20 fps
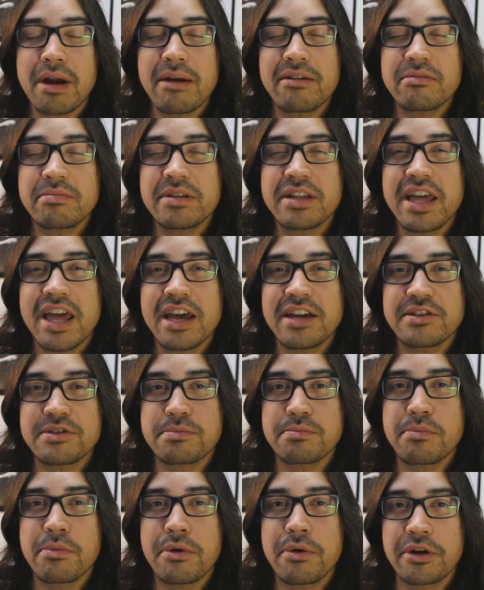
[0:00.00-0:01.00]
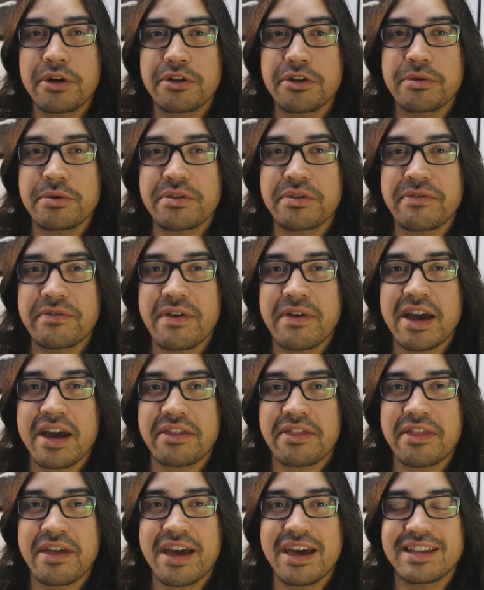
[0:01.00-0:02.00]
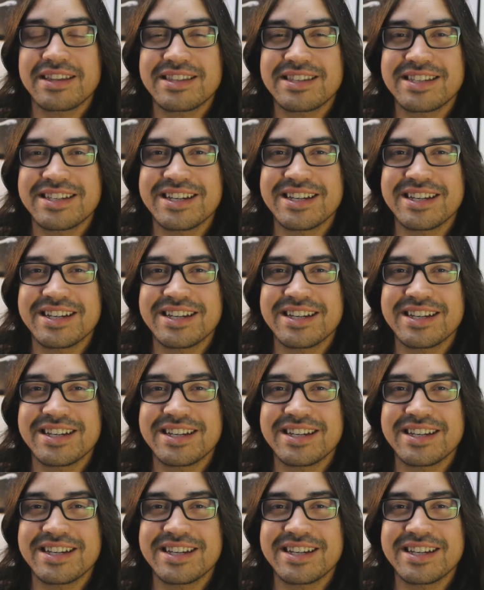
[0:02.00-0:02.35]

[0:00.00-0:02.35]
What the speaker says: Probably has more to do with the fact that